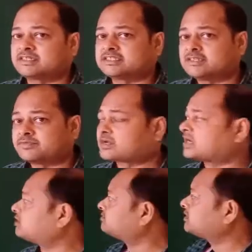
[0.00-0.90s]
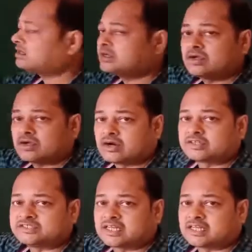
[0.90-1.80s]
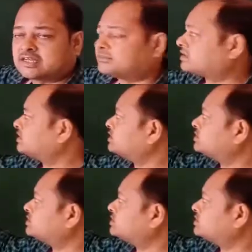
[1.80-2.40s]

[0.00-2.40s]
the reciprocal of the original number.